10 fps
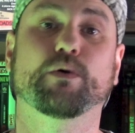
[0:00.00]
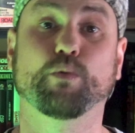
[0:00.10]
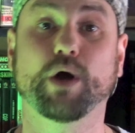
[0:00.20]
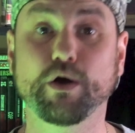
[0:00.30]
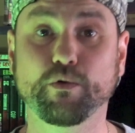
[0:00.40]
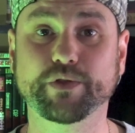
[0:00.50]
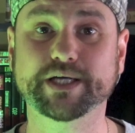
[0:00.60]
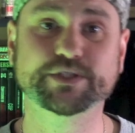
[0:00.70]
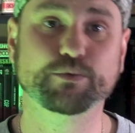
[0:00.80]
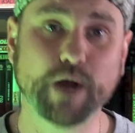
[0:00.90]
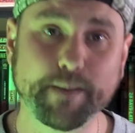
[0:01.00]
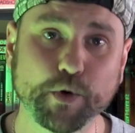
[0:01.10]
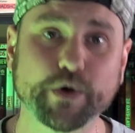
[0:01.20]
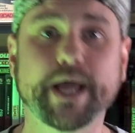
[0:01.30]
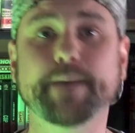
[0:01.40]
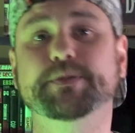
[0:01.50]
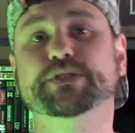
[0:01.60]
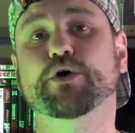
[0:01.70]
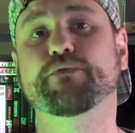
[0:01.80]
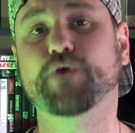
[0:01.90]
Well, that's a wrap on
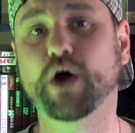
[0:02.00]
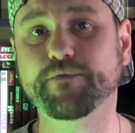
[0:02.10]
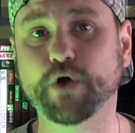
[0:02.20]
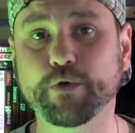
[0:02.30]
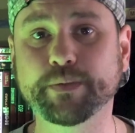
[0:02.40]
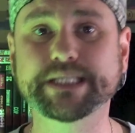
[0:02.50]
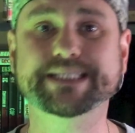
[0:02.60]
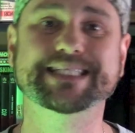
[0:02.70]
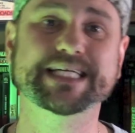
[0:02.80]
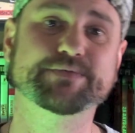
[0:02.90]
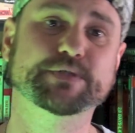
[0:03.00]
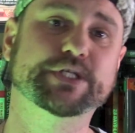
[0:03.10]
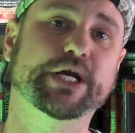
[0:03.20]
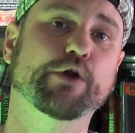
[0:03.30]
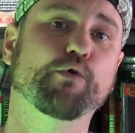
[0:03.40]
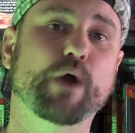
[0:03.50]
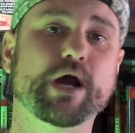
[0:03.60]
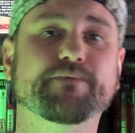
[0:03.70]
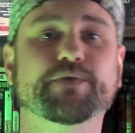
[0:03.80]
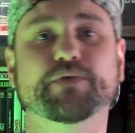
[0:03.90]
episode 5, homies. Thanks for sticking
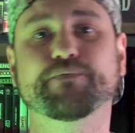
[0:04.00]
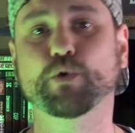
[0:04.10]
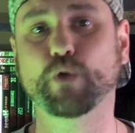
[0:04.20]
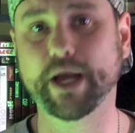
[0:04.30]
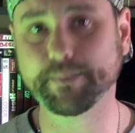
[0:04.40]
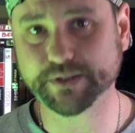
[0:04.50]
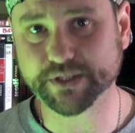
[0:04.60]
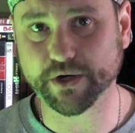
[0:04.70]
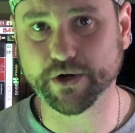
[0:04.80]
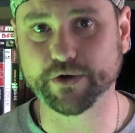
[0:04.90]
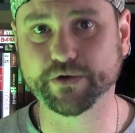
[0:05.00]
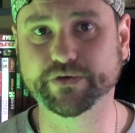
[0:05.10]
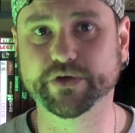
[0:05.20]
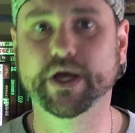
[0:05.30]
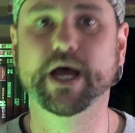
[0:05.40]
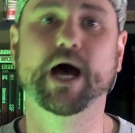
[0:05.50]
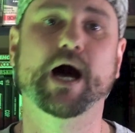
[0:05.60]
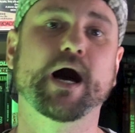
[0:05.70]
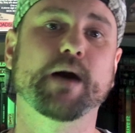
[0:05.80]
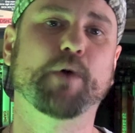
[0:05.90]
around for the full episode.
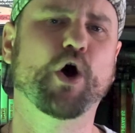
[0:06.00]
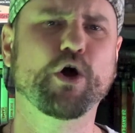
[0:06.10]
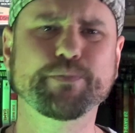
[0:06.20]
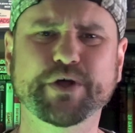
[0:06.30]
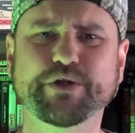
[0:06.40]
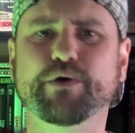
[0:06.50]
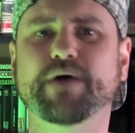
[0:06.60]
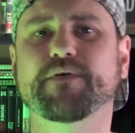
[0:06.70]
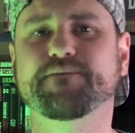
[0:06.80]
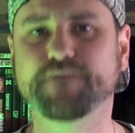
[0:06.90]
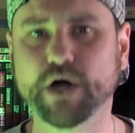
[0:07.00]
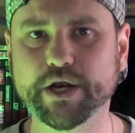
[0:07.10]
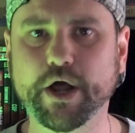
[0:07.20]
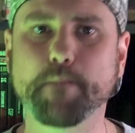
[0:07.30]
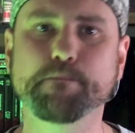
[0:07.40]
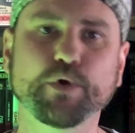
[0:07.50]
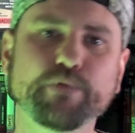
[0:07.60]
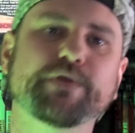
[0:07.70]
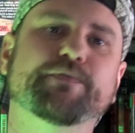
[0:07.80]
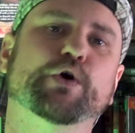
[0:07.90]
I hope that you have a fun,
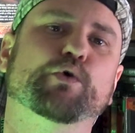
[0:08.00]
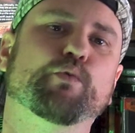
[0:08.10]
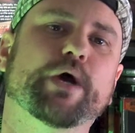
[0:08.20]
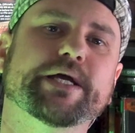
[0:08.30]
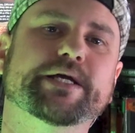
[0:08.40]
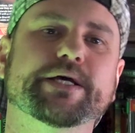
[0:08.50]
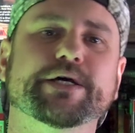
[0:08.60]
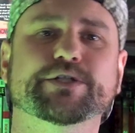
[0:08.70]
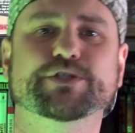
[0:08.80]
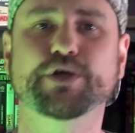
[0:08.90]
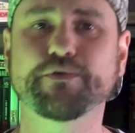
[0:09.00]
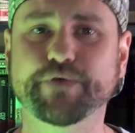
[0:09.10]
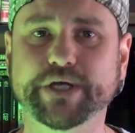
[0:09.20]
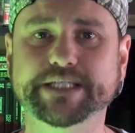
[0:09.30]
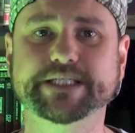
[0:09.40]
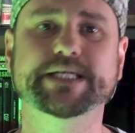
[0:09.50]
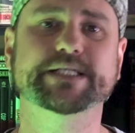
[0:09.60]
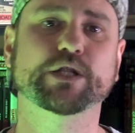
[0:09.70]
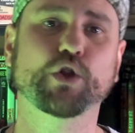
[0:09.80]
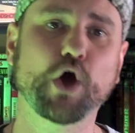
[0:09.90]
movie-filled week. Don't forget to hit
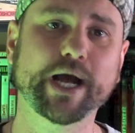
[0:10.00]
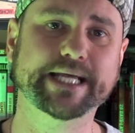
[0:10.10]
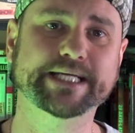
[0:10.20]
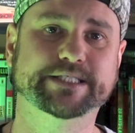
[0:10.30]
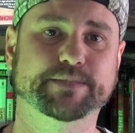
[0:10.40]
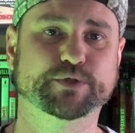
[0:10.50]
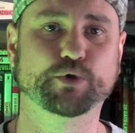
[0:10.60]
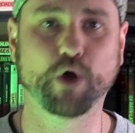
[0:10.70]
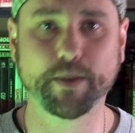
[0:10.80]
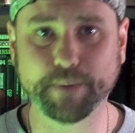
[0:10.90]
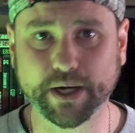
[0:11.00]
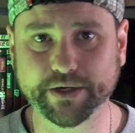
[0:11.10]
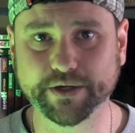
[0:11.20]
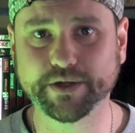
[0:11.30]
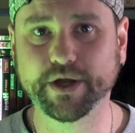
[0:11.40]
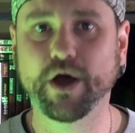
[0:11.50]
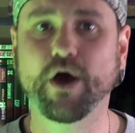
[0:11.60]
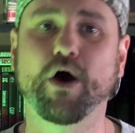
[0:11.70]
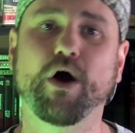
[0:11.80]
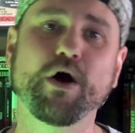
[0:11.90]
the like and subscribe button.
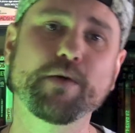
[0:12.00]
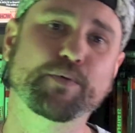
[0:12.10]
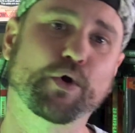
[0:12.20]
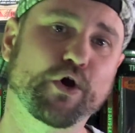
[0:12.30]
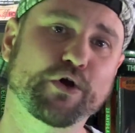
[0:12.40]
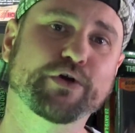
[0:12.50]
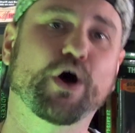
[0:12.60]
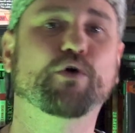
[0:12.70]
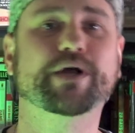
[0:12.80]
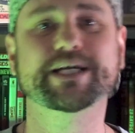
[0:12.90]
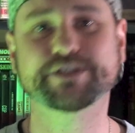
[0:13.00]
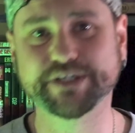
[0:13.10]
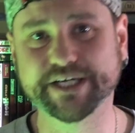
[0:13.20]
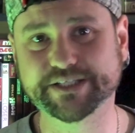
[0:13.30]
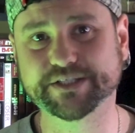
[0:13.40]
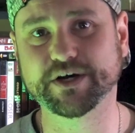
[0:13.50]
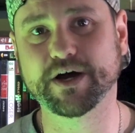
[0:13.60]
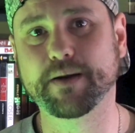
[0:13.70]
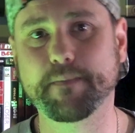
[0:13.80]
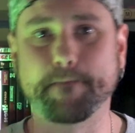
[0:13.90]
I'm Prone. I'll catch you next
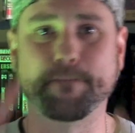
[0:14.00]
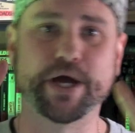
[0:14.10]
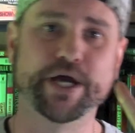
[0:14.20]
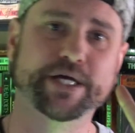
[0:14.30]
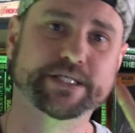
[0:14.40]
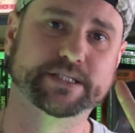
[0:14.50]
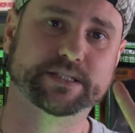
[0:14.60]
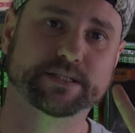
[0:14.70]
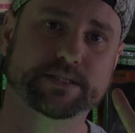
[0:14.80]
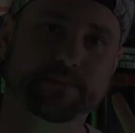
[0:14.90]
time. Peace.